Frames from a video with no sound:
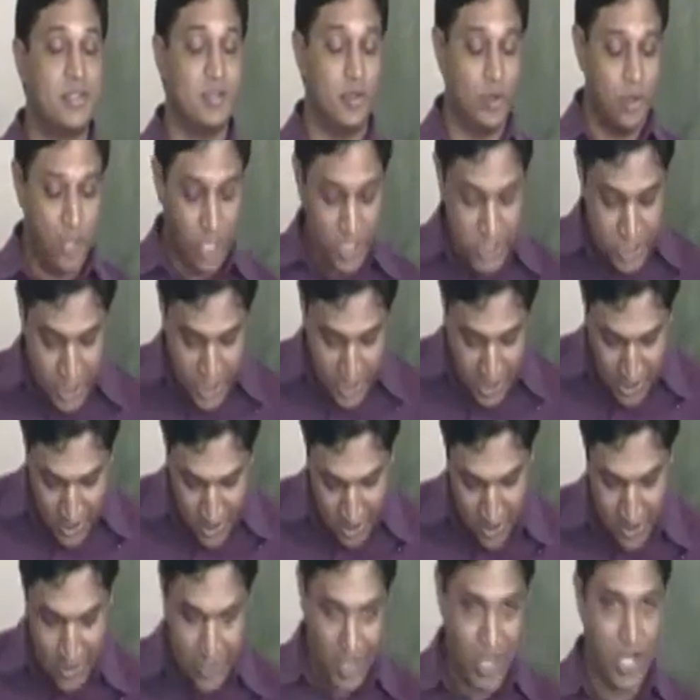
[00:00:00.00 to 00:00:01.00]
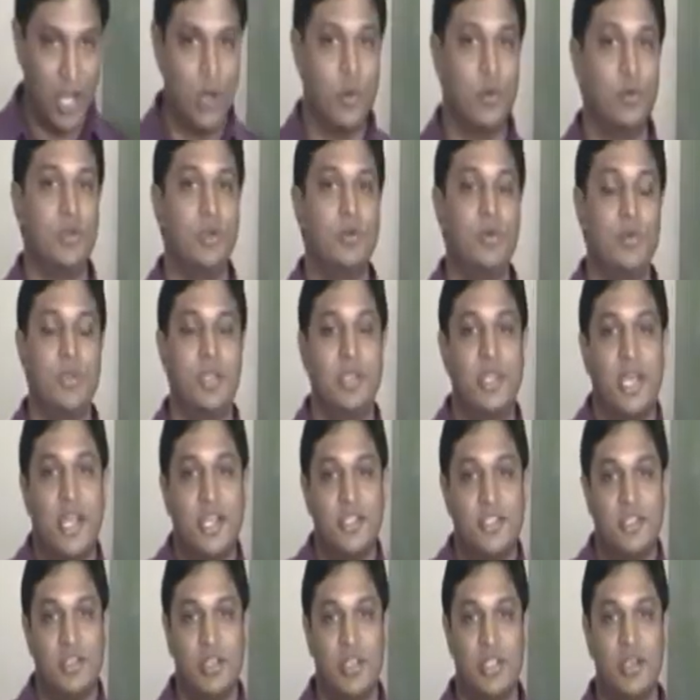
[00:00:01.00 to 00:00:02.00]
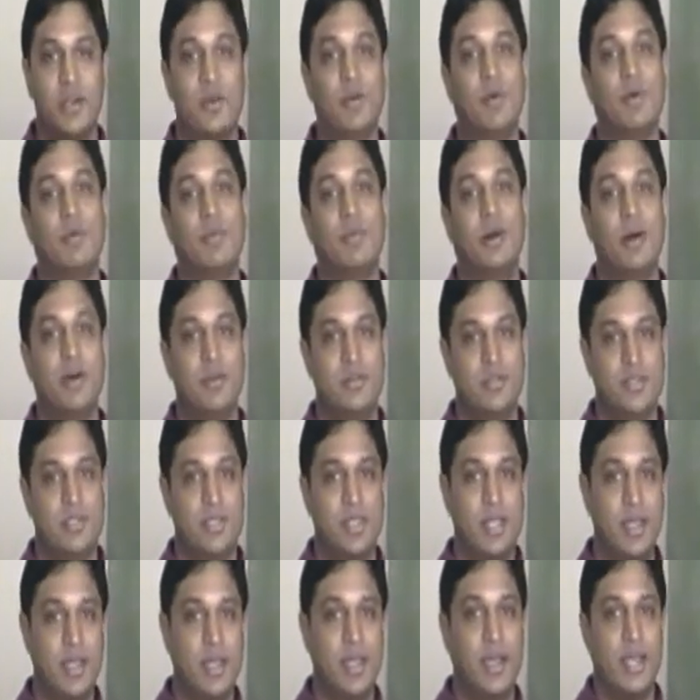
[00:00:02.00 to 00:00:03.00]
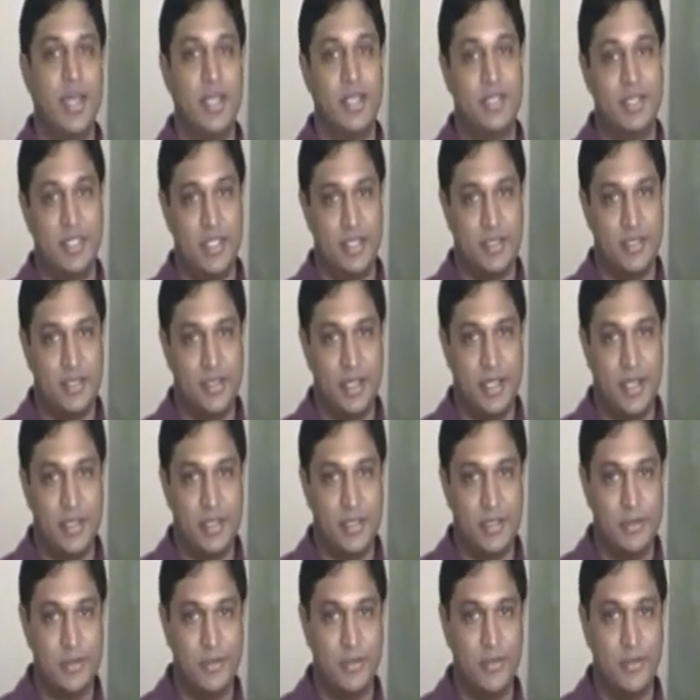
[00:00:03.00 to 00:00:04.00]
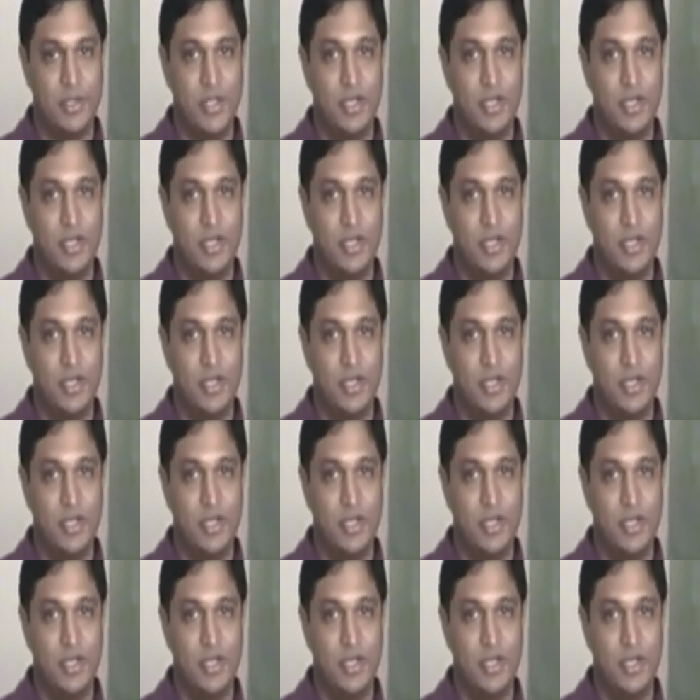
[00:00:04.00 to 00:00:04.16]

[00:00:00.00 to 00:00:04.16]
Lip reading: So logically, how would we actually go about and test that?